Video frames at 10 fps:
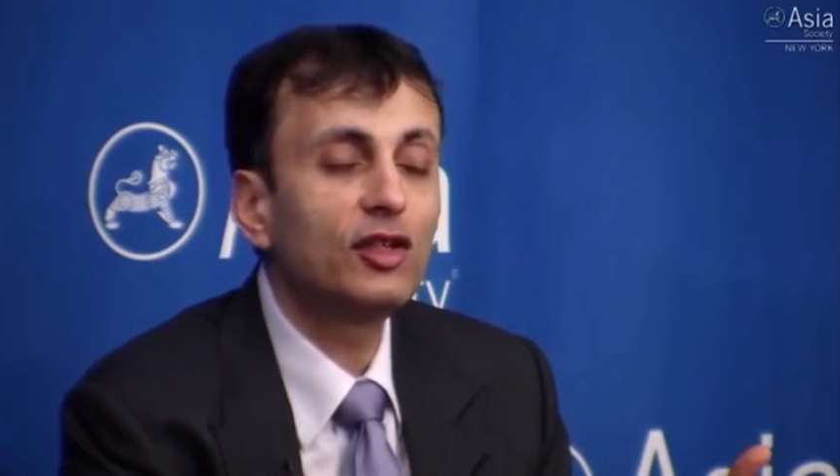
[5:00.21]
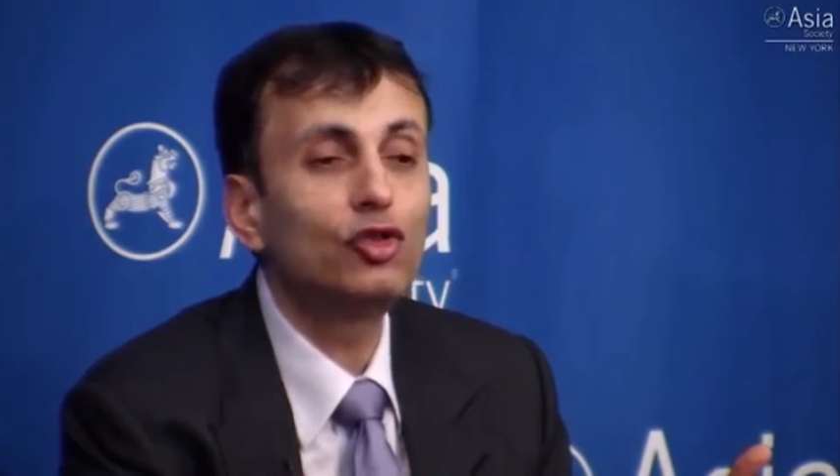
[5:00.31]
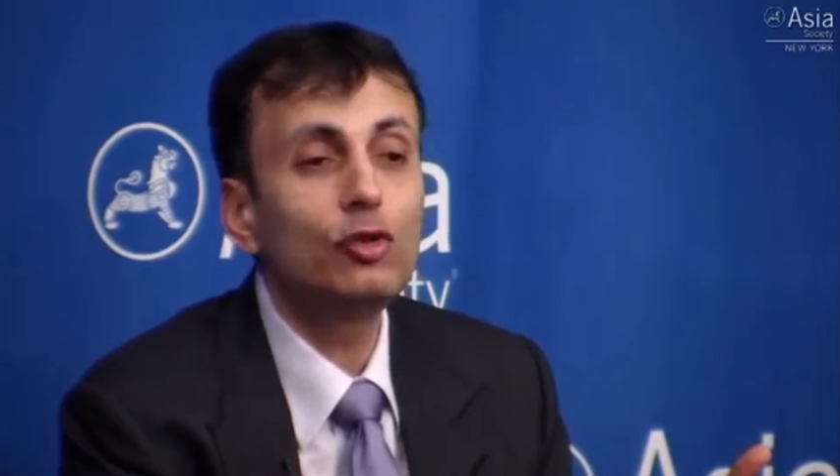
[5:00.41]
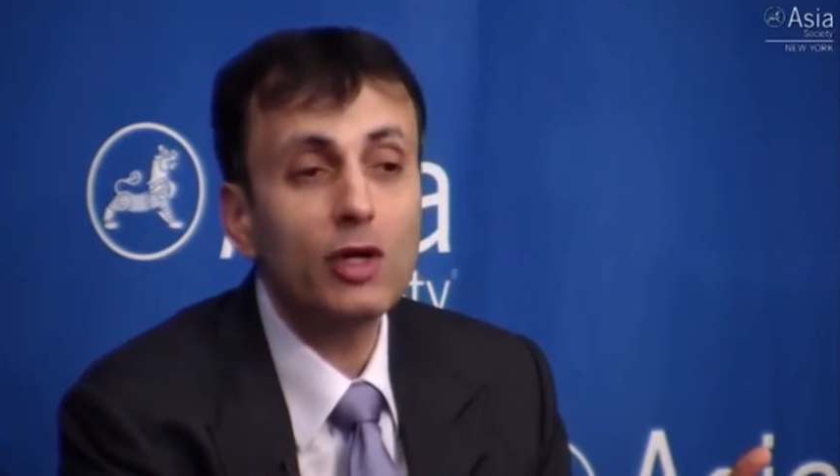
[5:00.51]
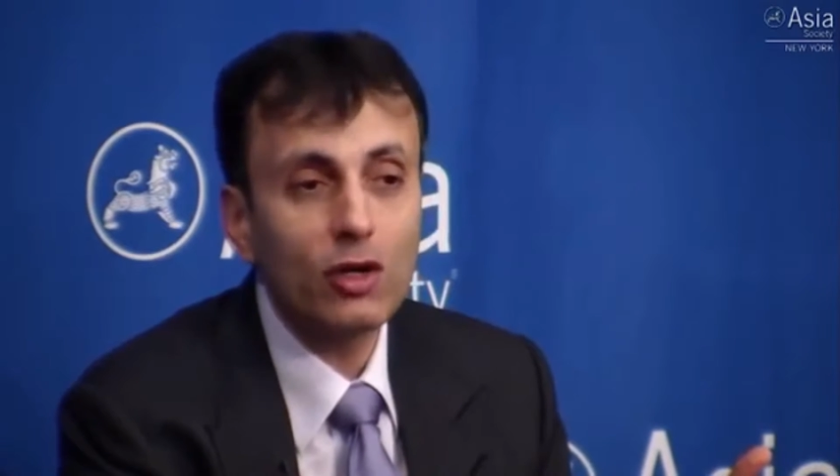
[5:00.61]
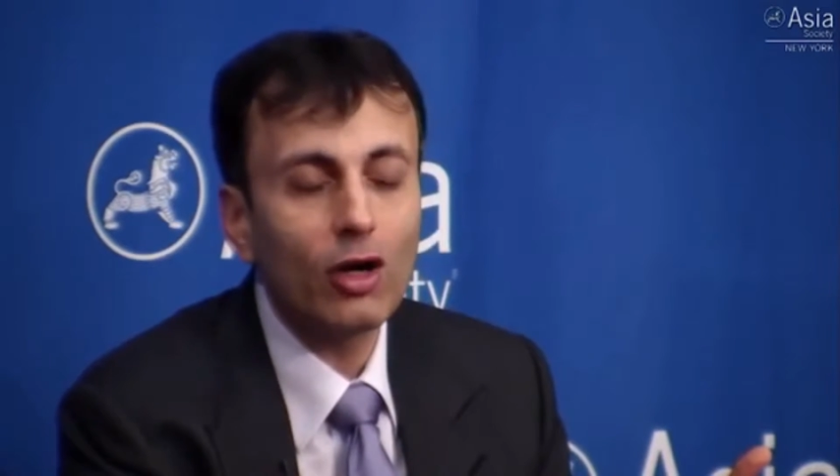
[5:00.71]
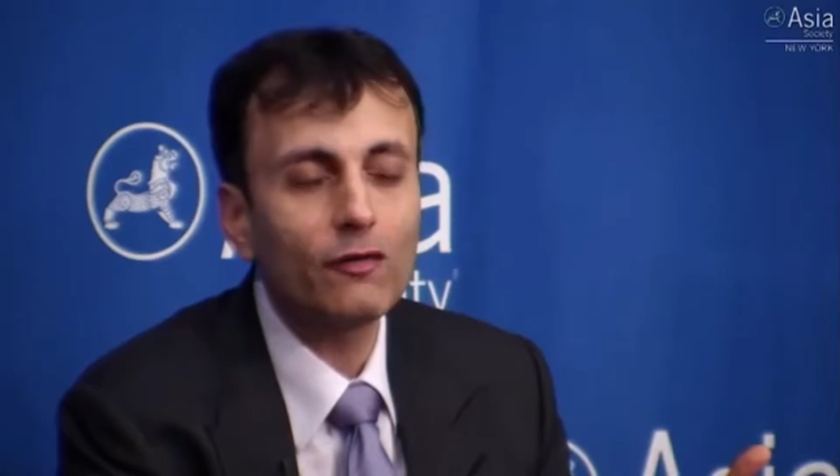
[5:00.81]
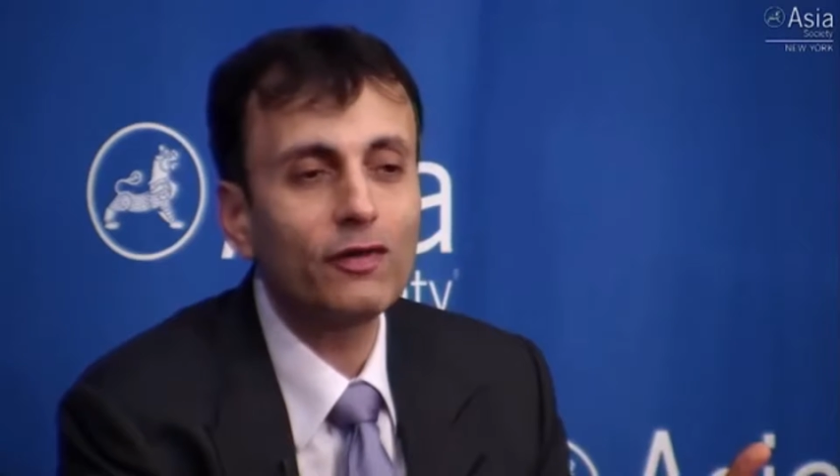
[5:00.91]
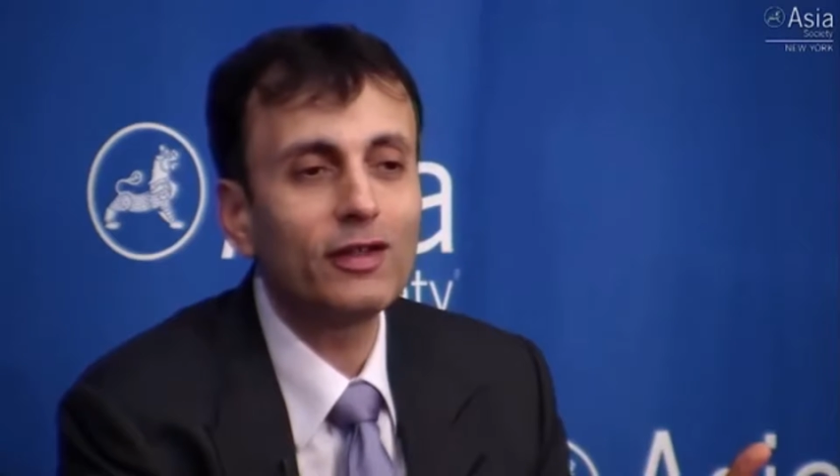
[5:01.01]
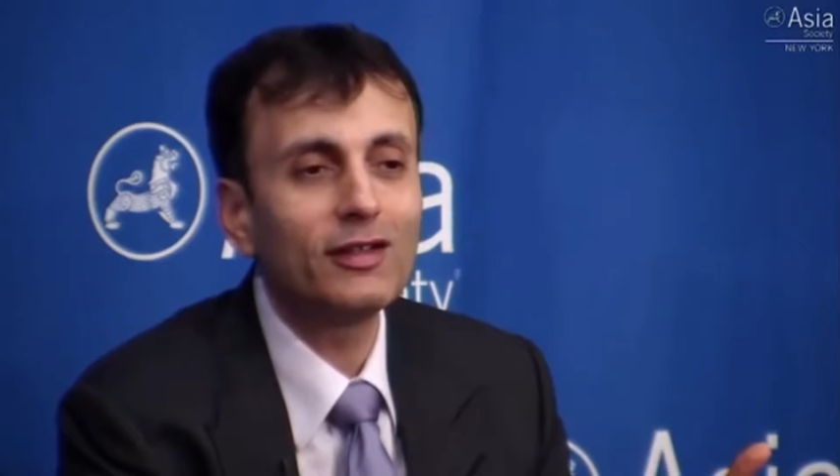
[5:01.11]
consumer
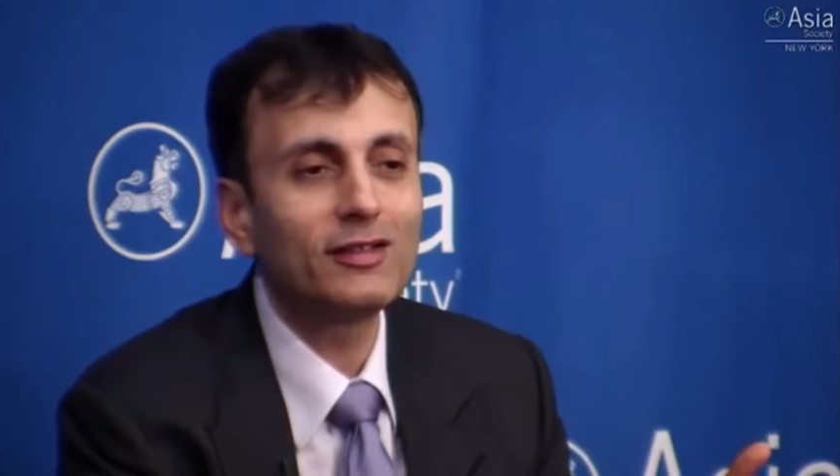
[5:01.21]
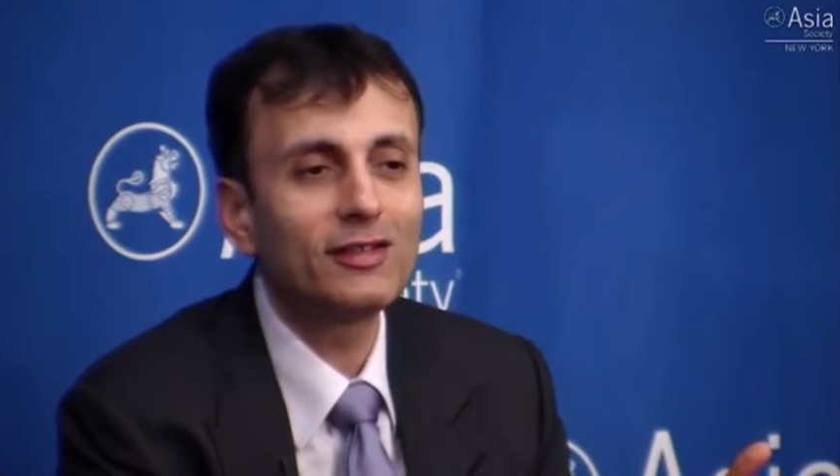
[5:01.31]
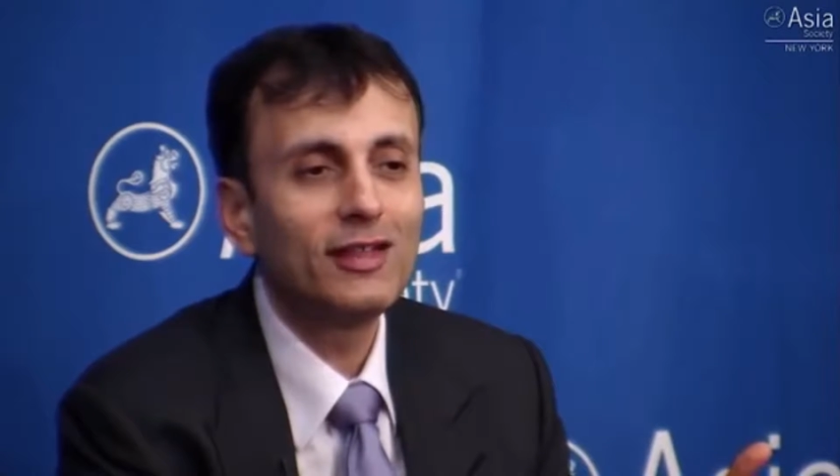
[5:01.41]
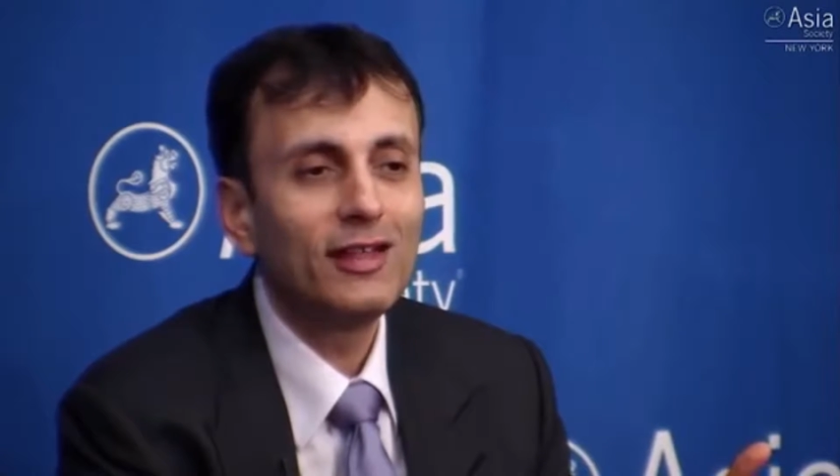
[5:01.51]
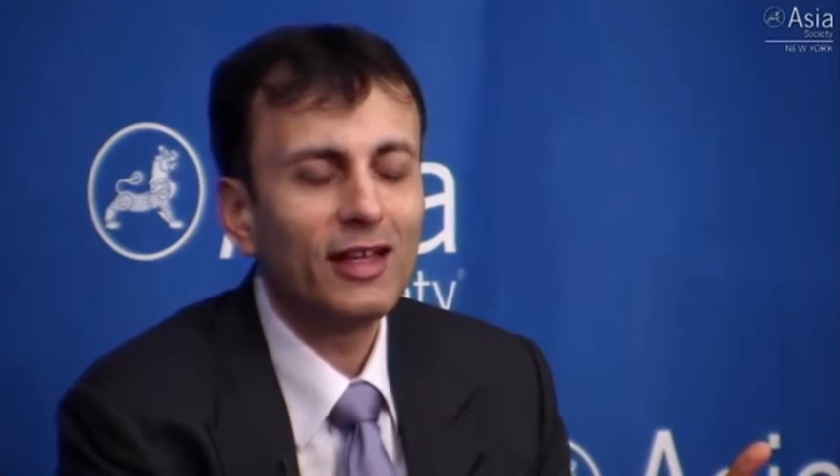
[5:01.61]
confidence